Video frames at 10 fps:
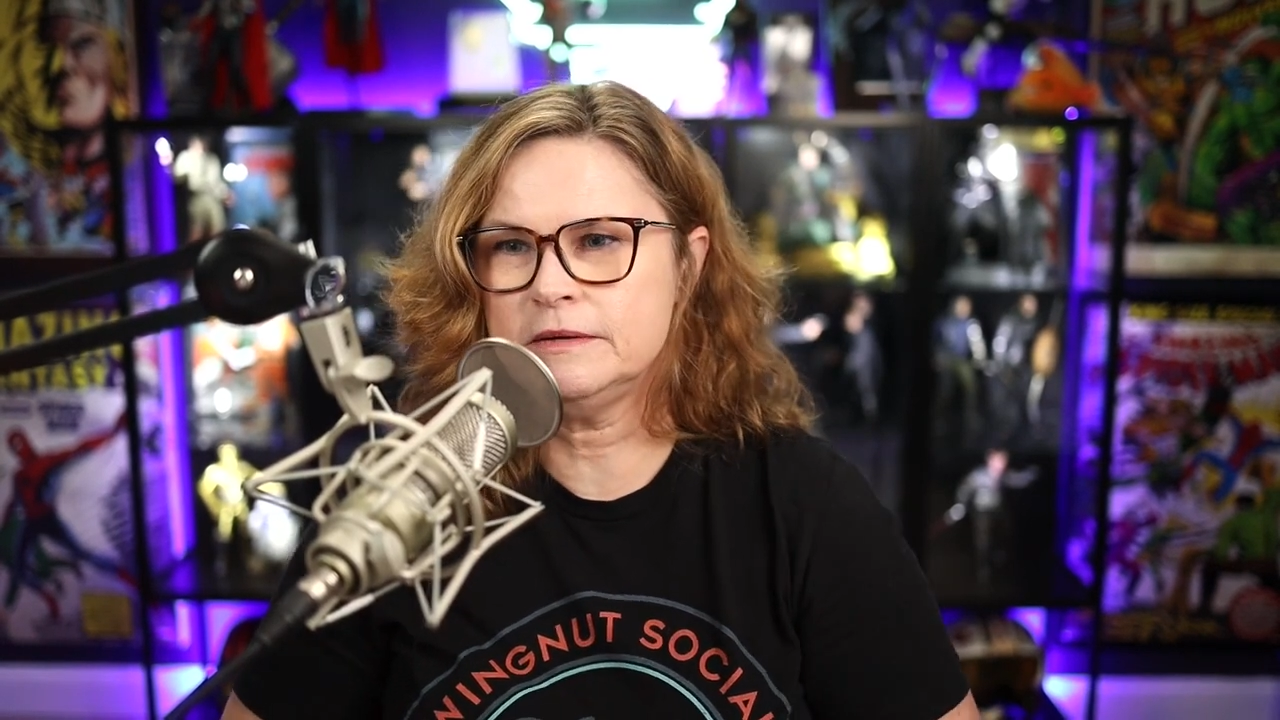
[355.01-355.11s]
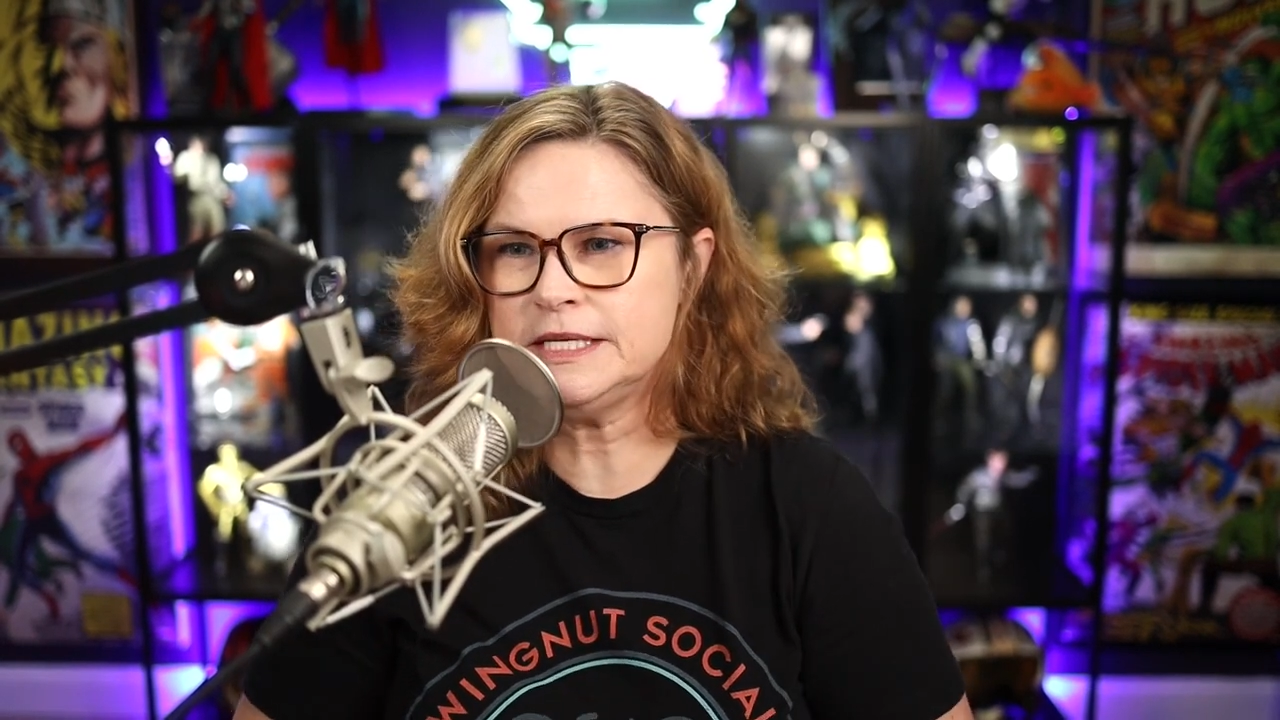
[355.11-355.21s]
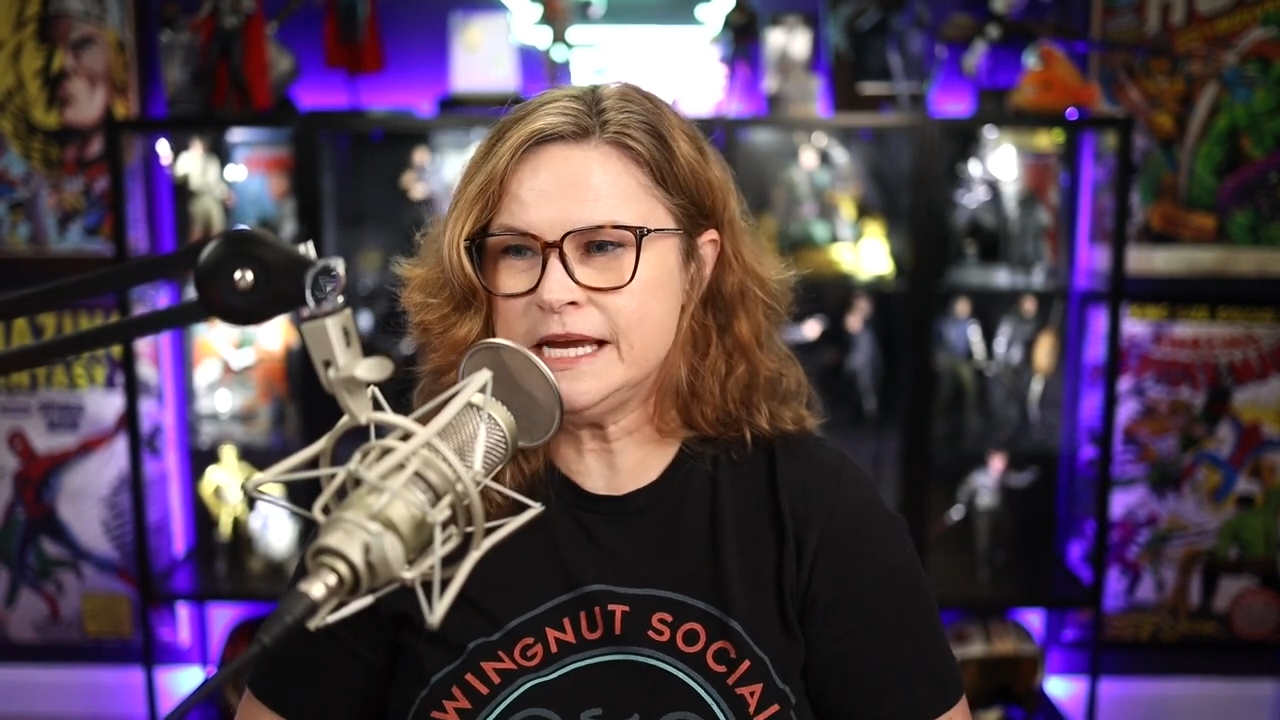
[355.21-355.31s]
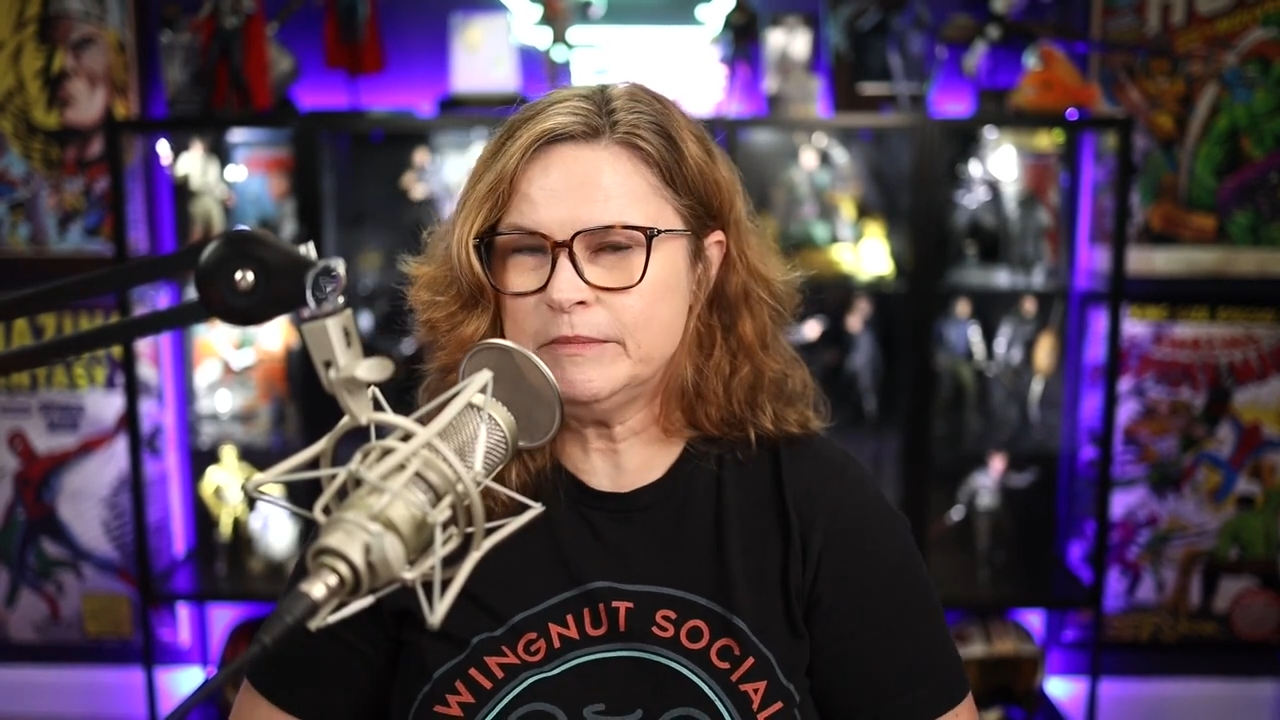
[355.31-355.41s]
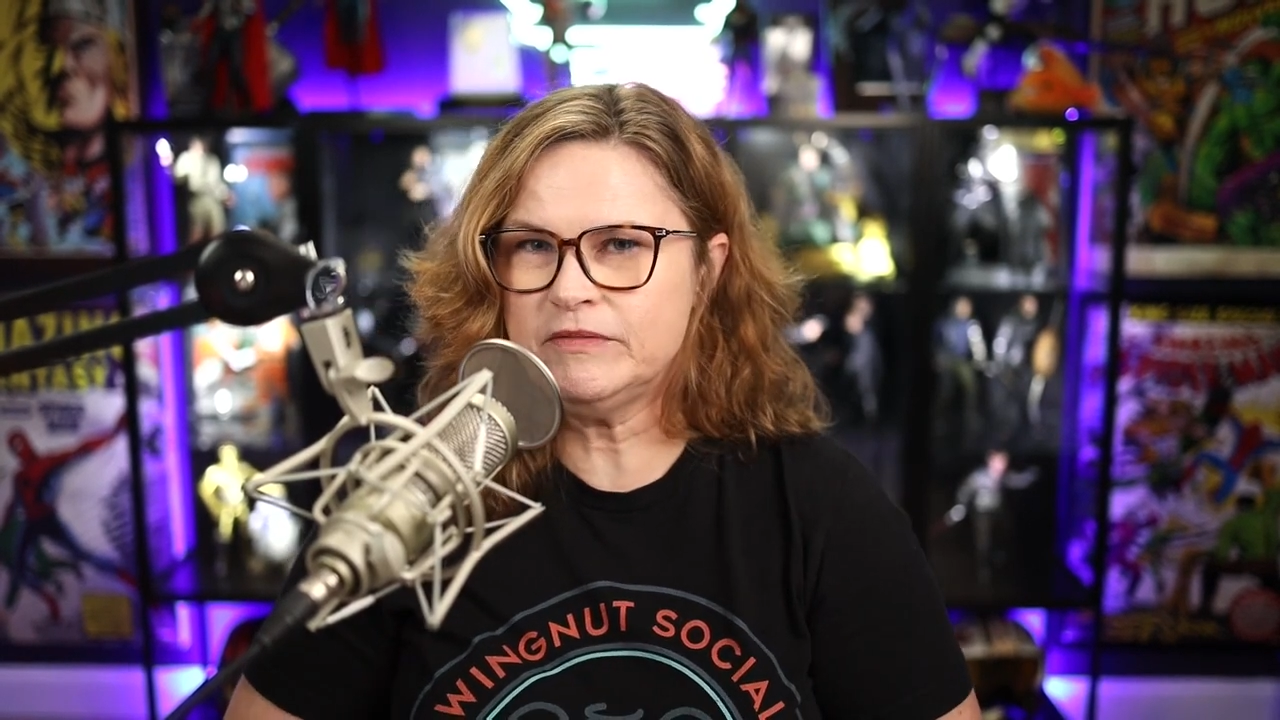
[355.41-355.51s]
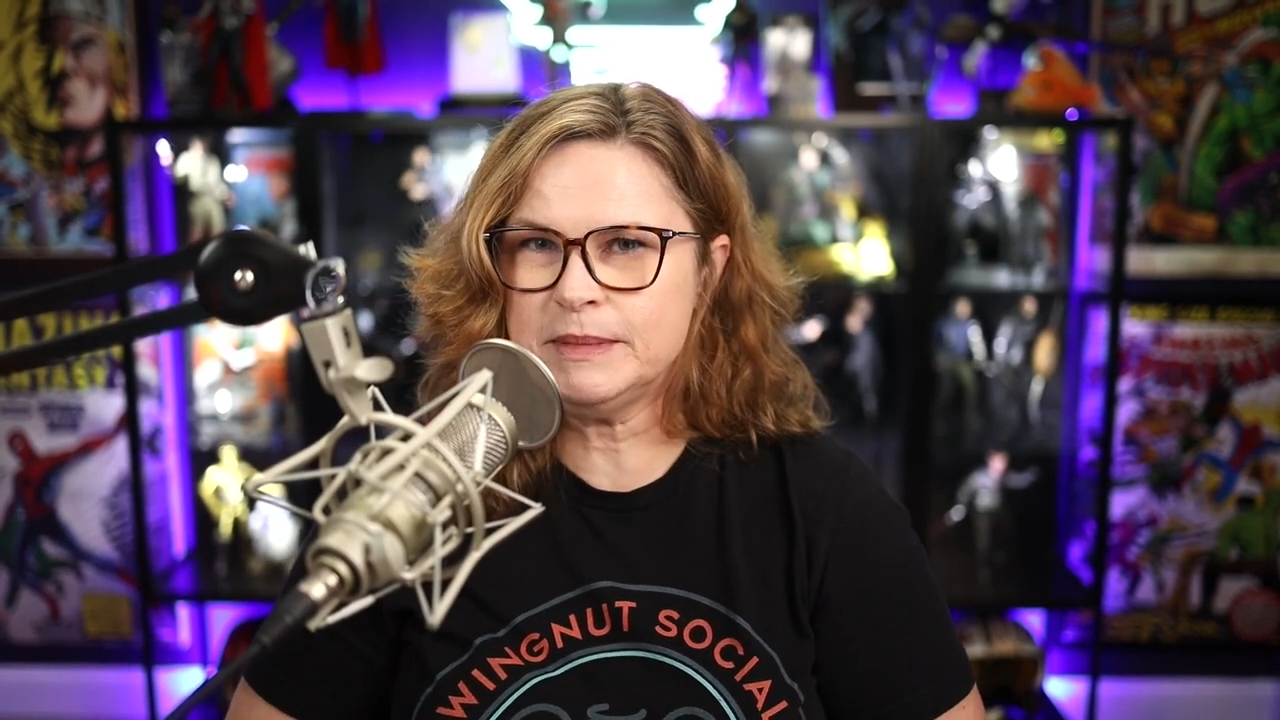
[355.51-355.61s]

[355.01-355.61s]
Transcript: team of